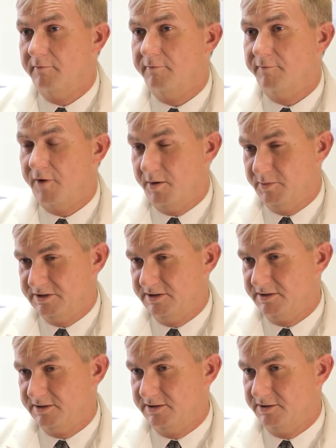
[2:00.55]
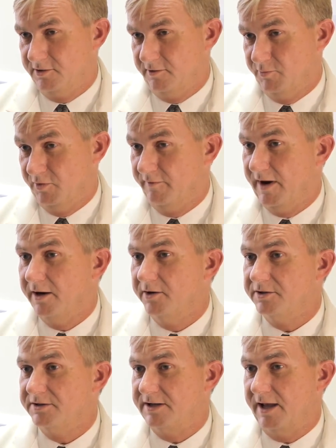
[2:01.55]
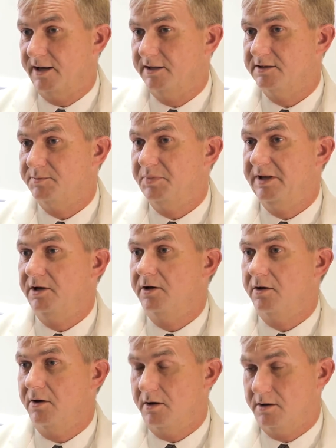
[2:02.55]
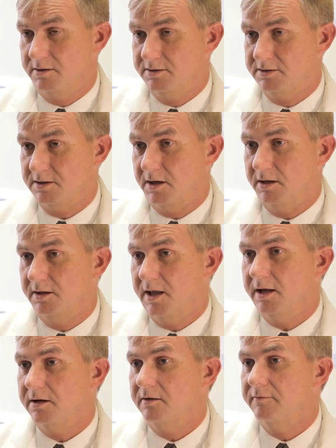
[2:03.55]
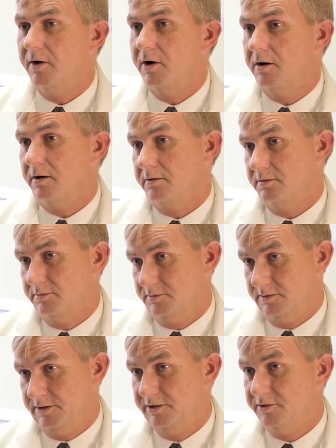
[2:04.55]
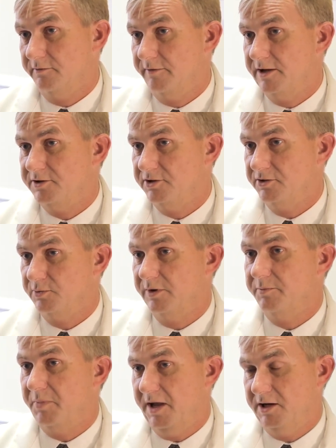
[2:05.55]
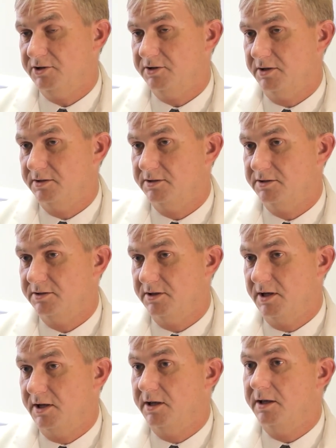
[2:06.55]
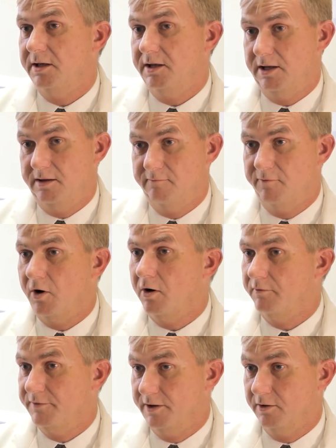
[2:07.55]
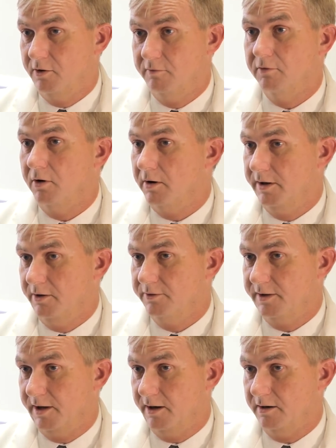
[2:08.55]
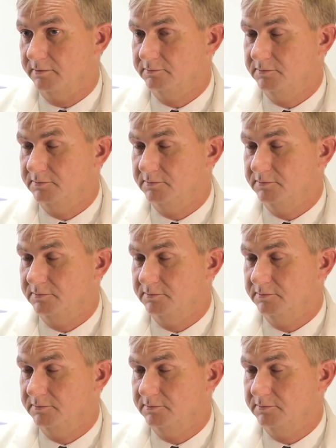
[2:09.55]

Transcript: Pharmacists deserve provider status because a lot of our interventions with patients involve their overall health care.